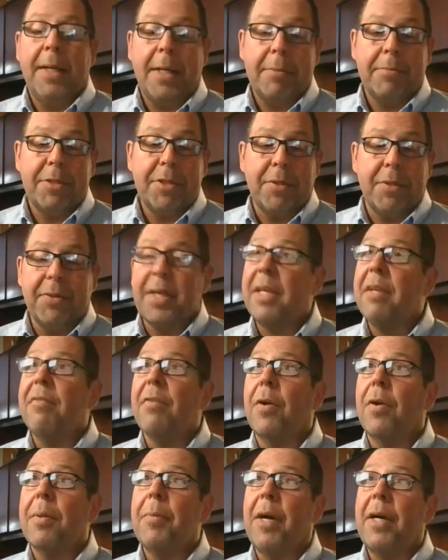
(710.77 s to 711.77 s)
So thank you
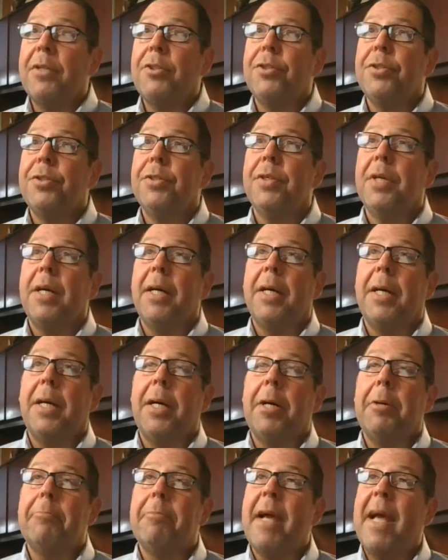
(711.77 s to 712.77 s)
very much.
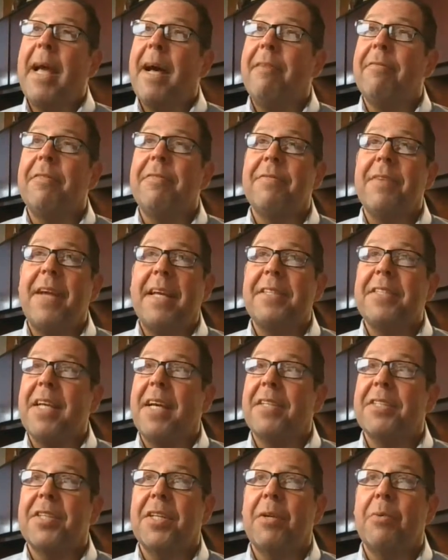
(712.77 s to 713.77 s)
Have a
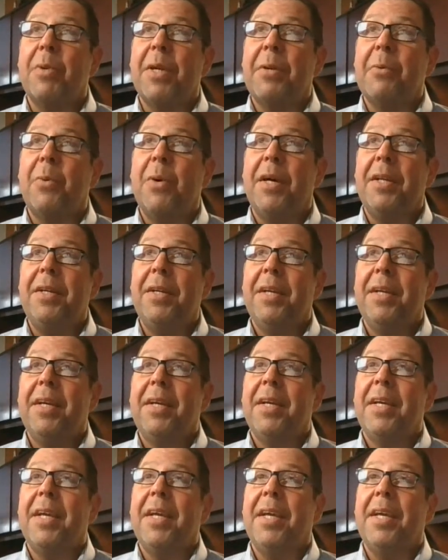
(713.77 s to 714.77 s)
fantastic week one,
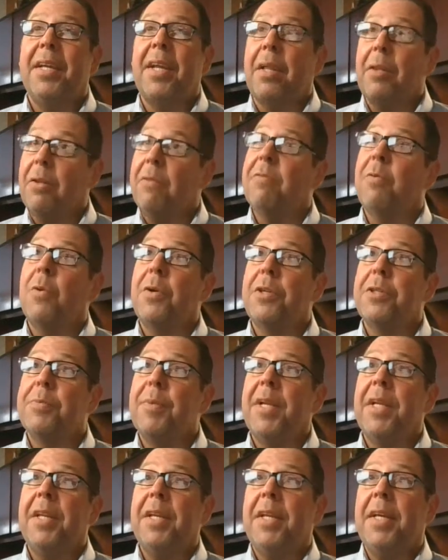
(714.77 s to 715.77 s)
and I look forward to
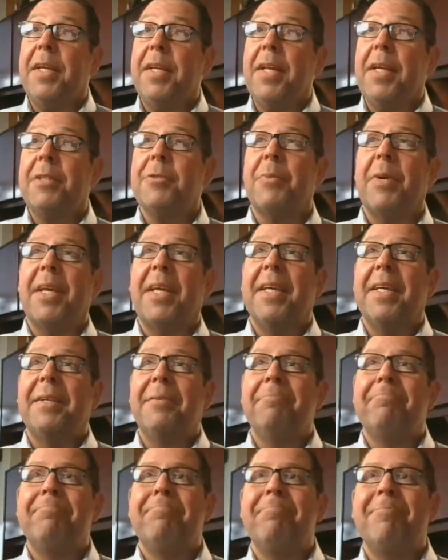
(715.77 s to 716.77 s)
speaking to you again next week.
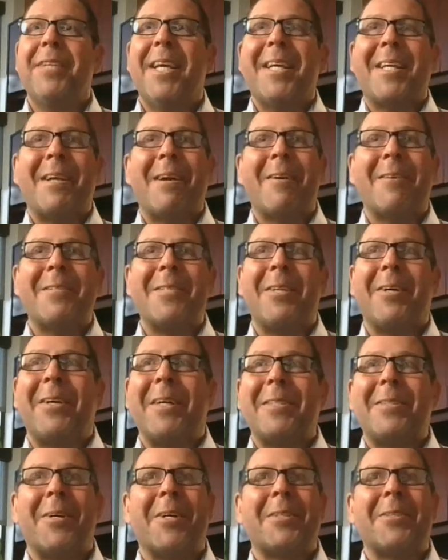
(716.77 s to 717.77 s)
Take care until
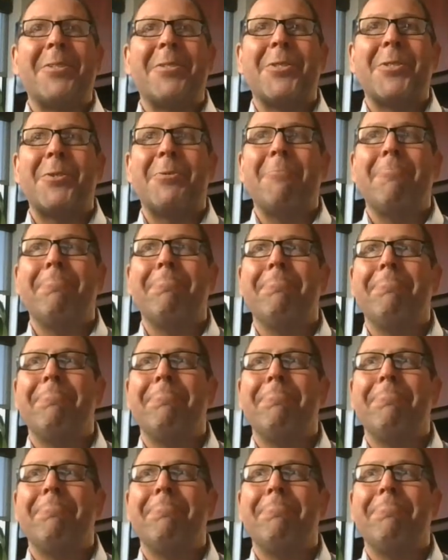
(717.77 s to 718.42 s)
I talk to you soon.